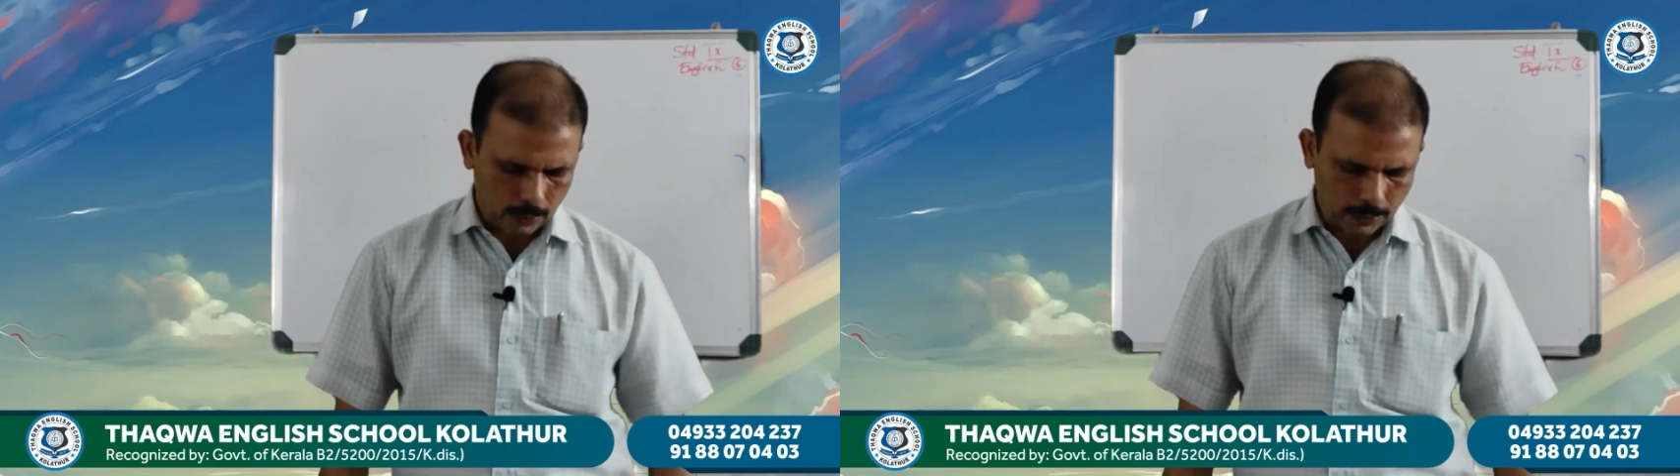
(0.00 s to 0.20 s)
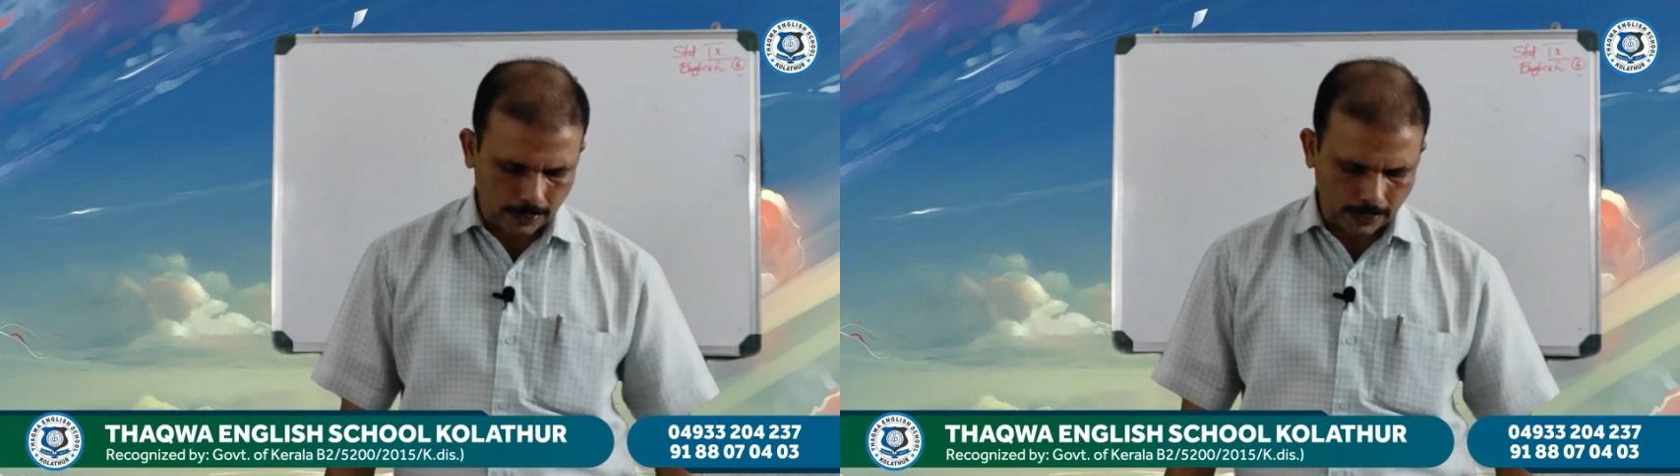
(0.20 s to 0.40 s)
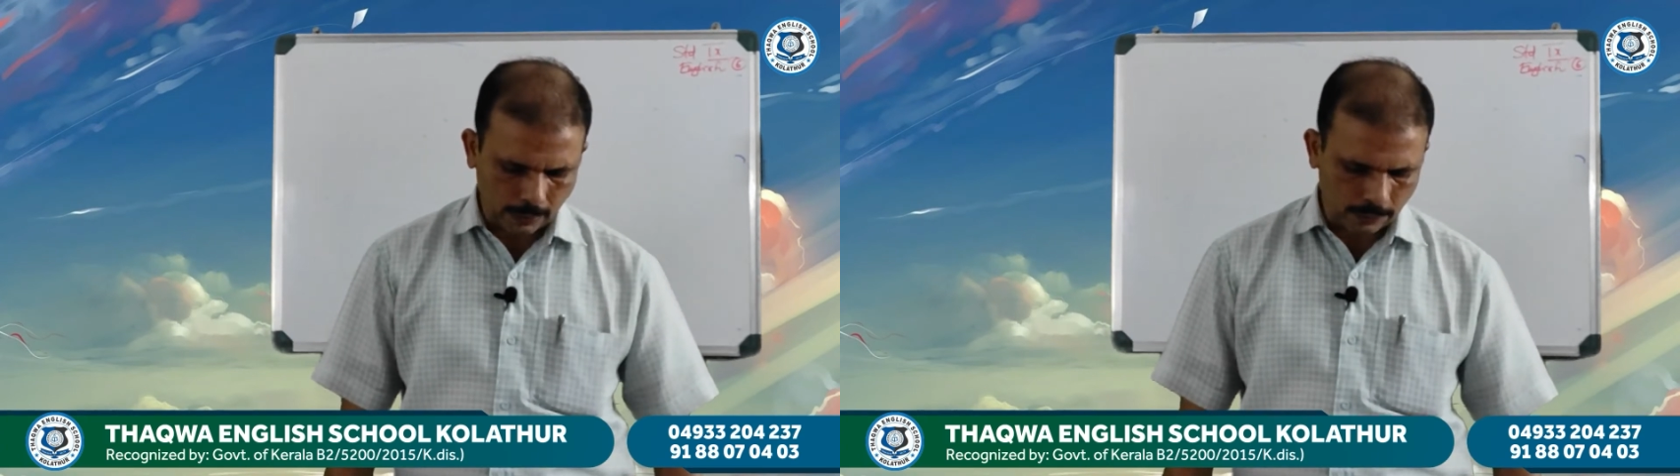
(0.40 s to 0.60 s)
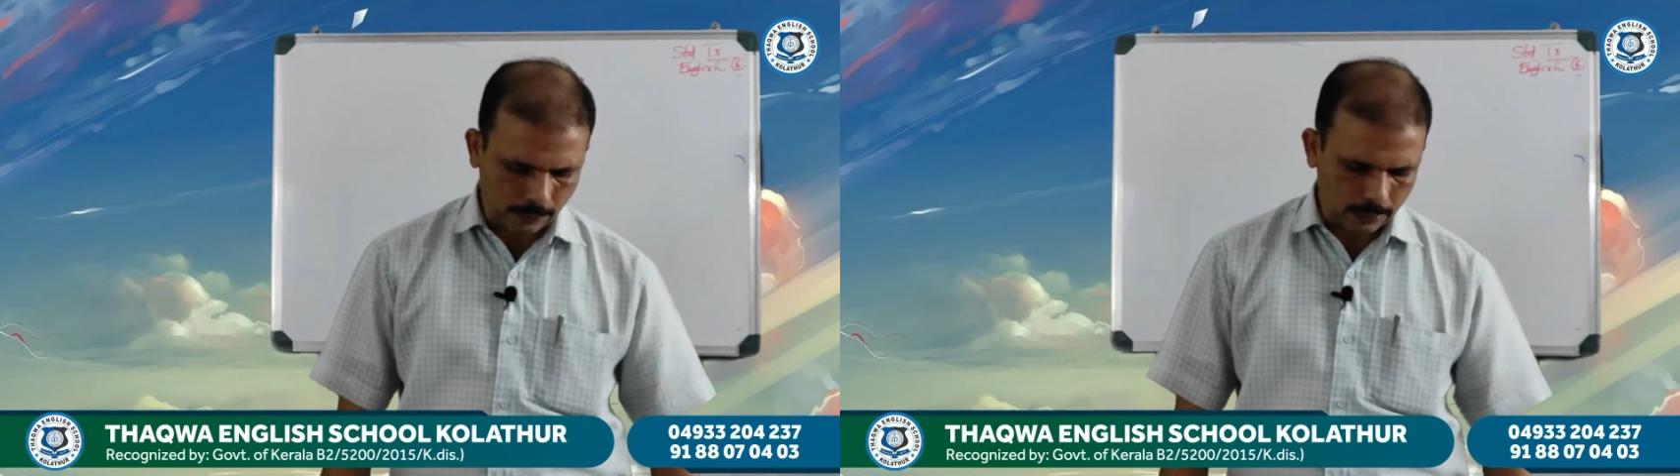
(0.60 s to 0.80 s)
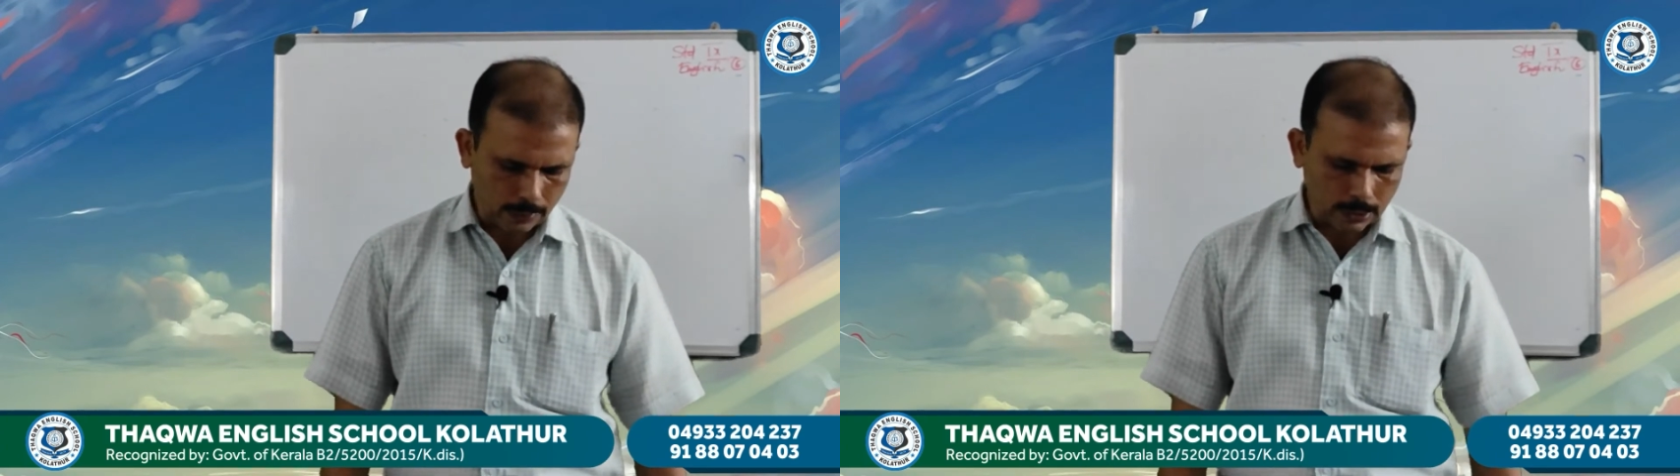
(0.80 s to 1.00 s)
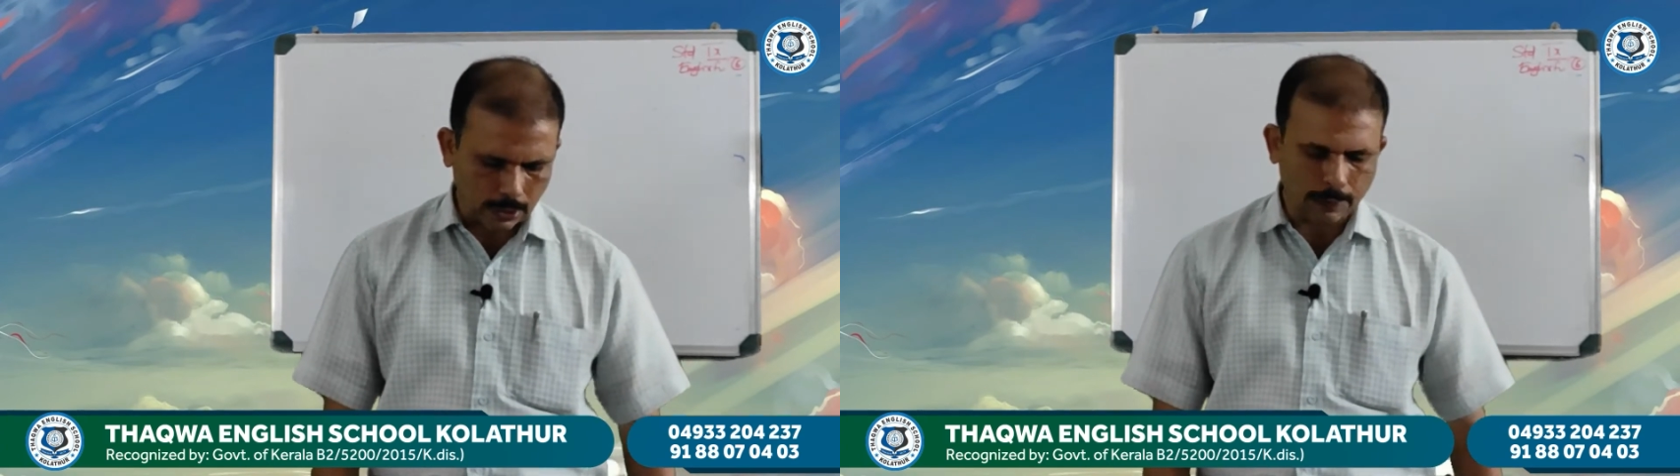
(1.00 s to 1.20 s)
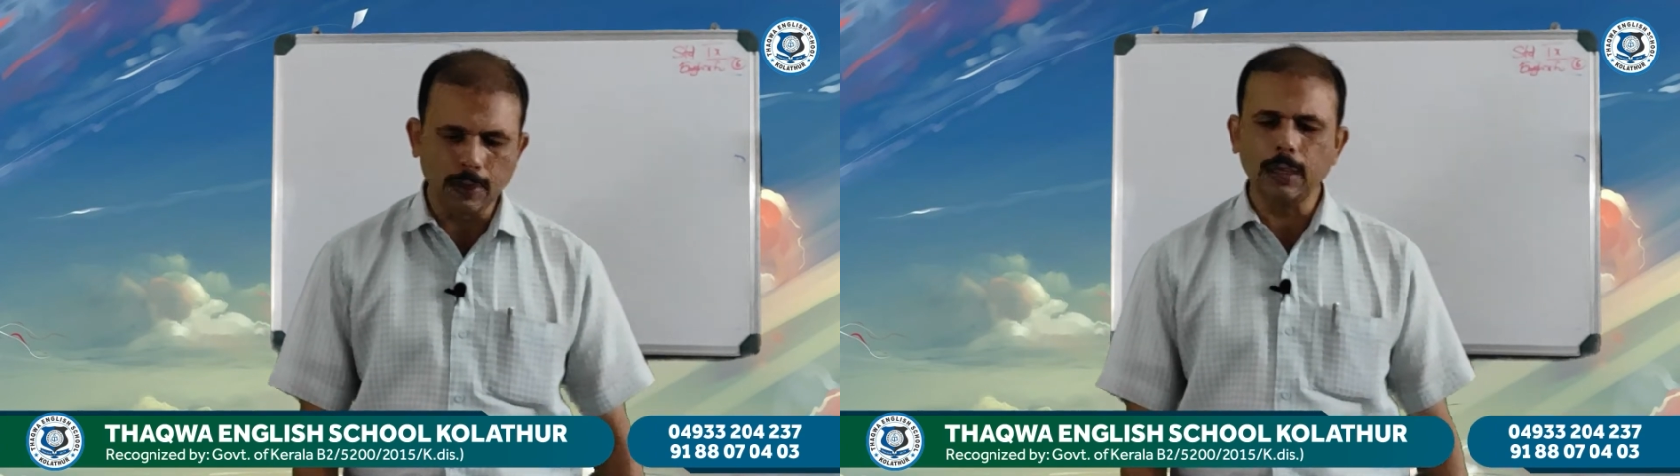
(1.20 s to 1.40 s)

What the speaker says: sparing your valuable time.